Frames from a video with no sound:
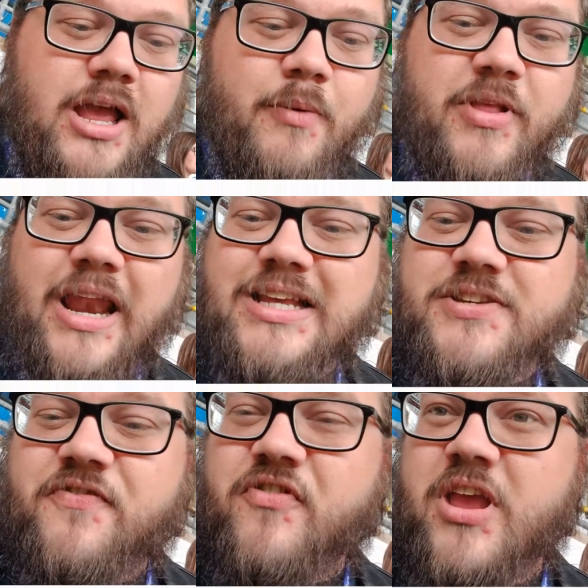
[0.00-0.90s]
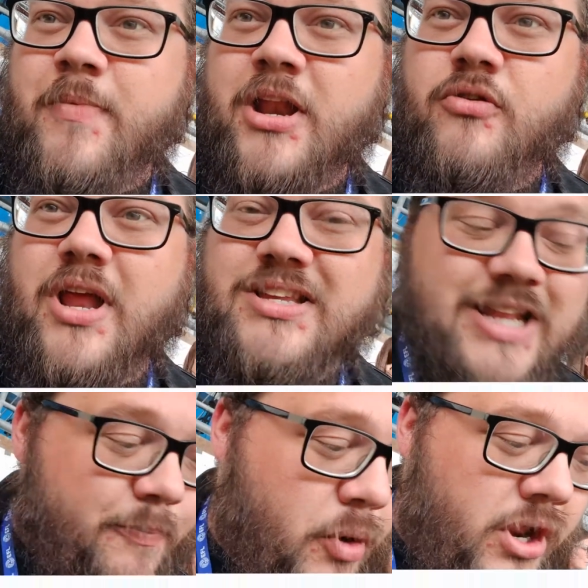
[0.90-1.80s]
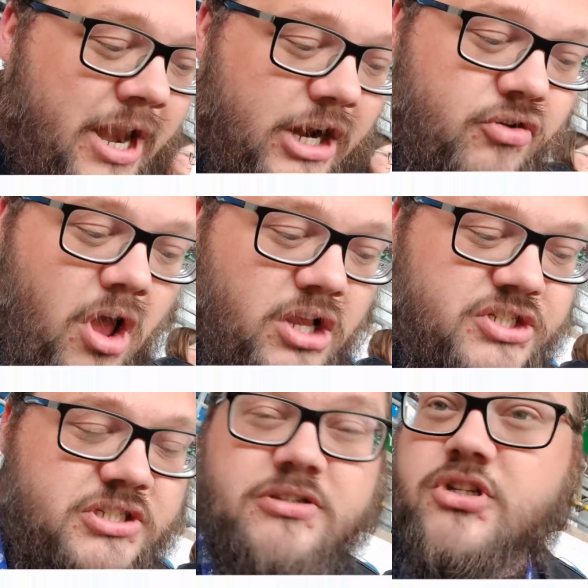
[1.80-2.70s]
And with the likes of Freeman, who does like putting in a cross,